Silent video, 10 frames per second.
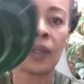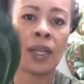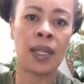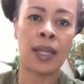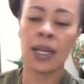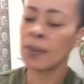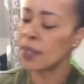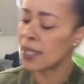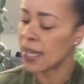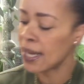and then I'm
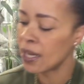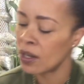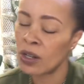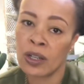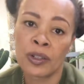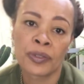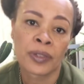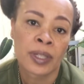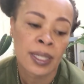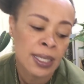going to take her off
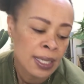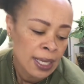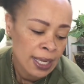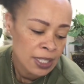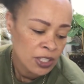and